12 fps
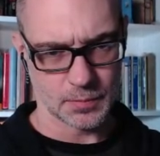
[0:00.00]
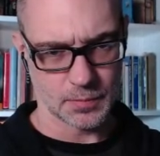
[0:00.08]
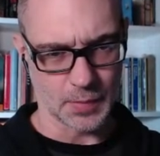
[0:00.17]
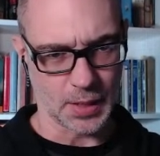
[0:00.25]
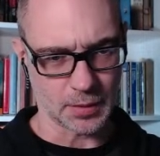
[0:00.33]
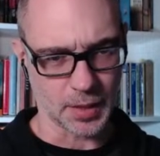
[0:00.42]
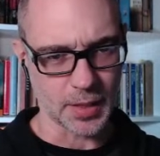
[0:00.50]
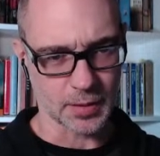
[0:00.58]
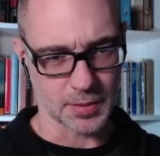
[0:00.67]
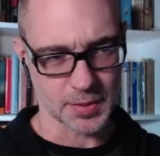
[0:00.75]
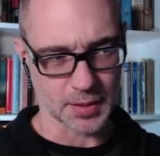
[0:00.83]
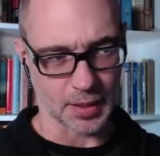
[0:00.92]
I like
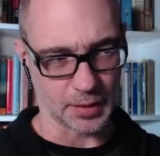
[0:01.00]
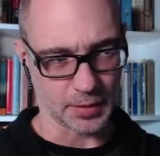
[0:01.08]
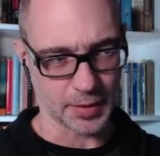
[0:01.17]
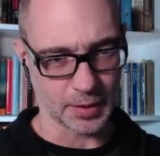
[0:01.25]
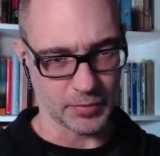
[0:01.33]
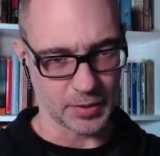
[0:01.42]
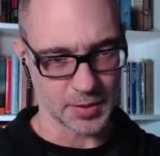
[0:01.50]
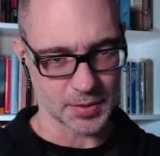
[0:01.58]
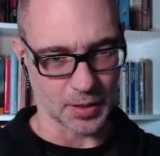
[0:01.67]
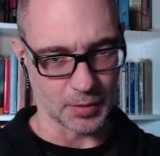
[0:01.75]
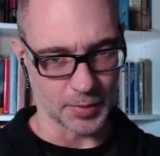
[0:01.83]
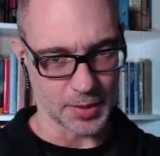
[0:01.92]
this guy. I like having this
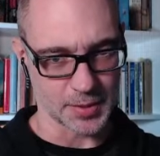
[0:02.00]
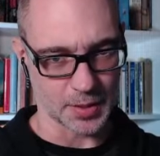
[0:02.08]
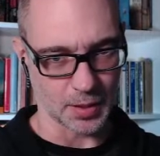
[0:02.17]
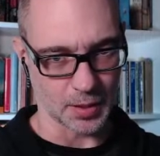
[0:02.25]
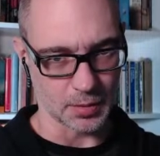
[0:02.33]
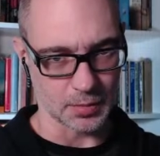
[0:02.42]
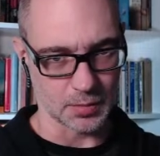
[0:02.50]
guy on my side.